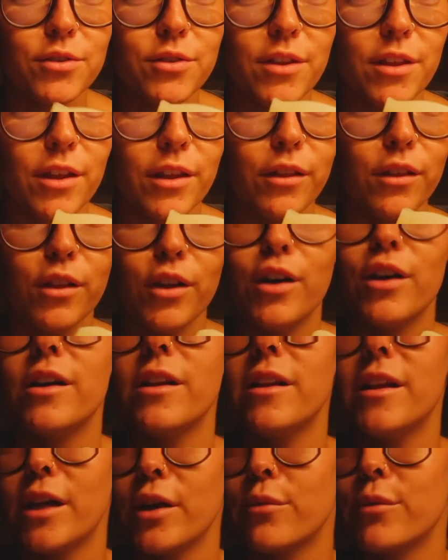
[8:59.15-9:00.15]
So they
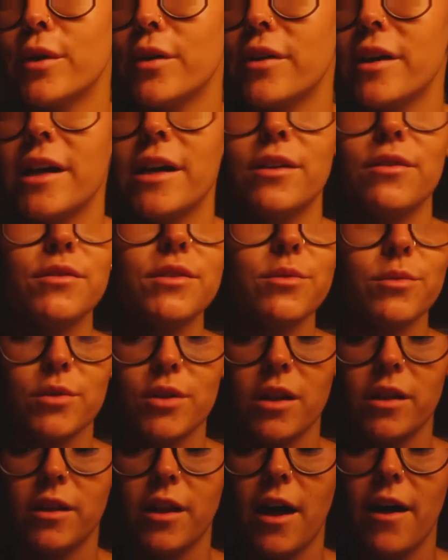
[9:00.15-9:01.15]
look like real candles, which
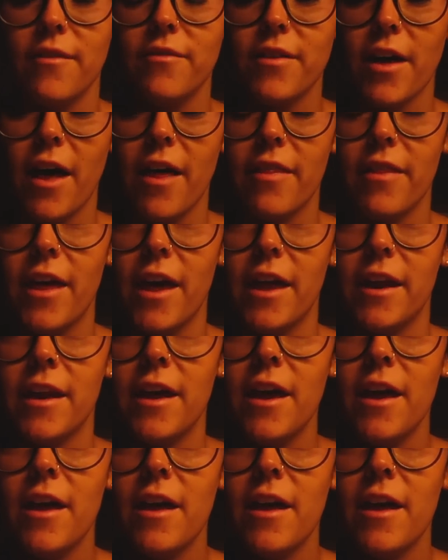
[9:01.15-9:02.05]
I love. And then